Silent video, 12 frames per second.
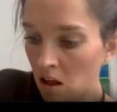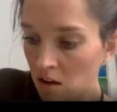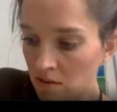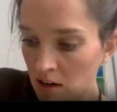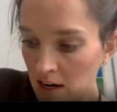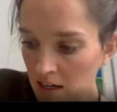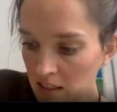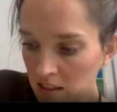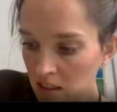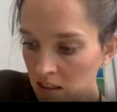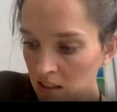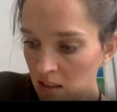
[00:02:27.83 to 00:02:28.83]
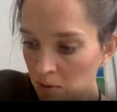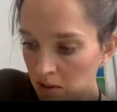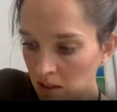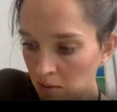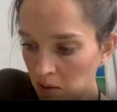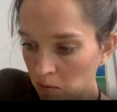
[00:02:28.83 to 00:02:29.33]
all of our x's and
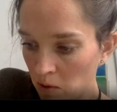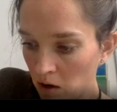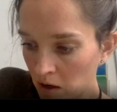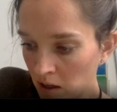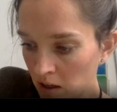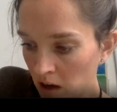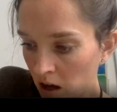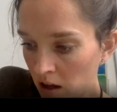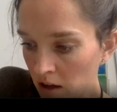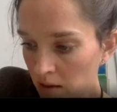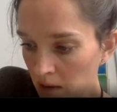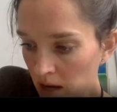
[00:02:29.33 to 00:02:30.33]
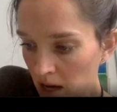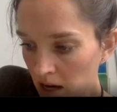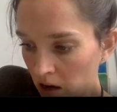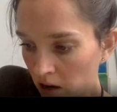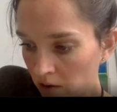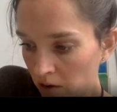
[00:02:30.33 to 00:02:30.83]
put them in one column and
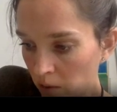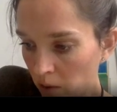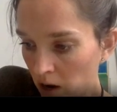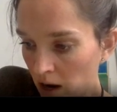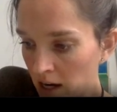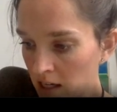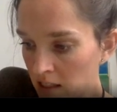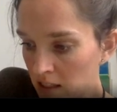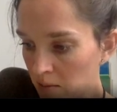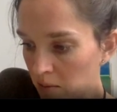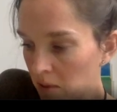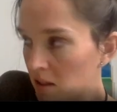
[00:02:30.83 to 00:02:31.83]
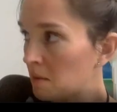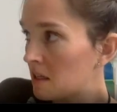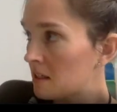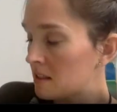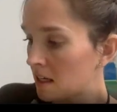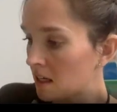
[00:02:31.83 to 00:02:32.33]
all of our y's and put them
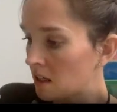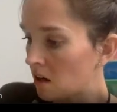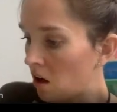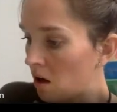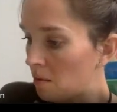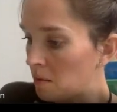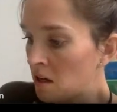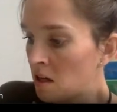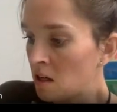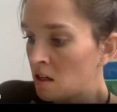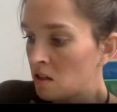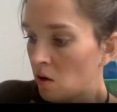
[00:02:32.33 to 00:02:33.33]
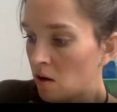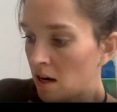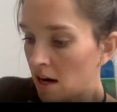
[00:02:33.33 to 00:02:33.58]
in a second column. So our